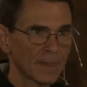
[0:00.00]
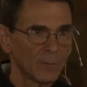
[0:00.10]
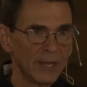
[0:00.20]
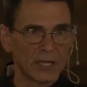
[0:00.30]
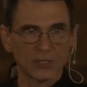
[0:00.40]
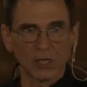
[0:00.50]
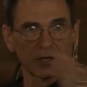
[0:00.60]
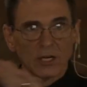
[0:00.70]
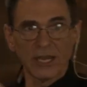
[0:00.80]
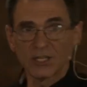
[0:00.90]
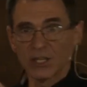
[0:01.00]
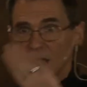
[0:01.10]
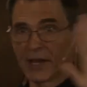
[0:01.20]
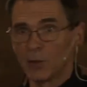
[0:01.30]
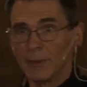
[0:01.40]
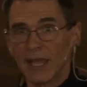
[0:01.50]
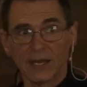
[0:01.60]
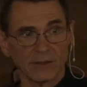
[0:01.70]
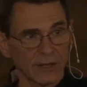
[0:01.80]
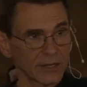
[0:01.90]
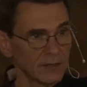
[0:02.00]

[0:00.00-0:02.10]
Because clearly it's not helping anything.